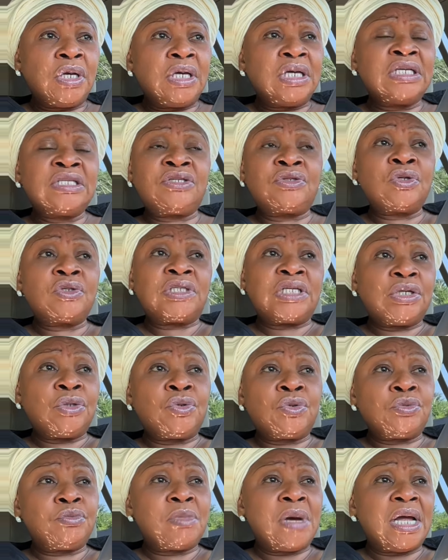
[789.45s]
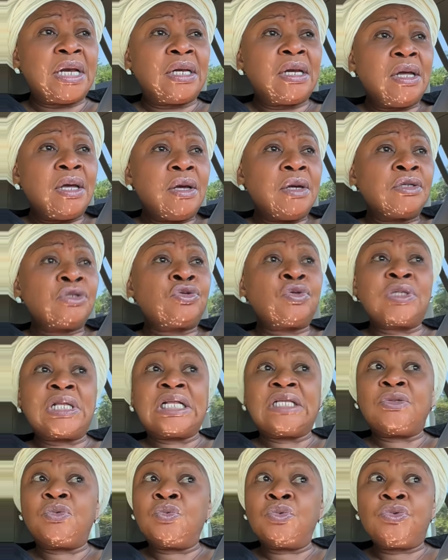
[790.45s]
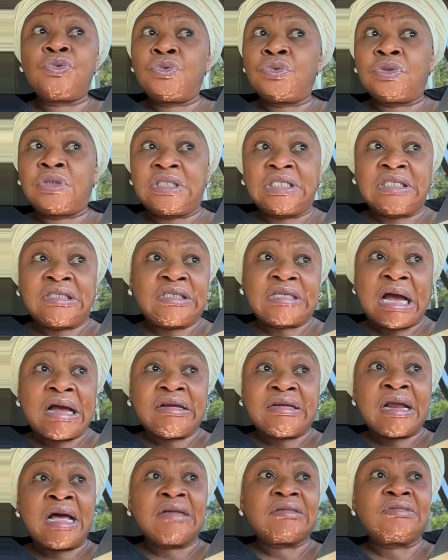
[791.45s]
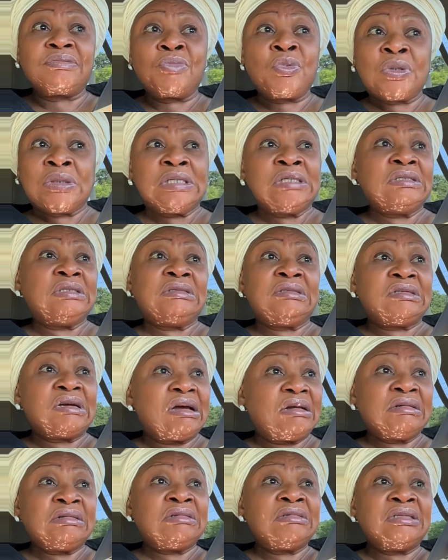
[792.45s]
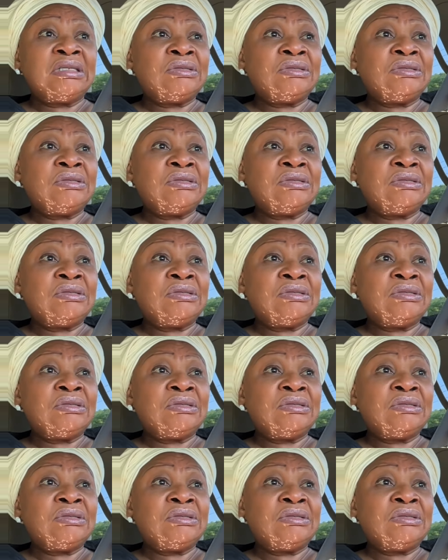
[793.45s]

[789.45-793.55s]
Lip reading: He's not a good man. So that you won't use this child now as money to challenge.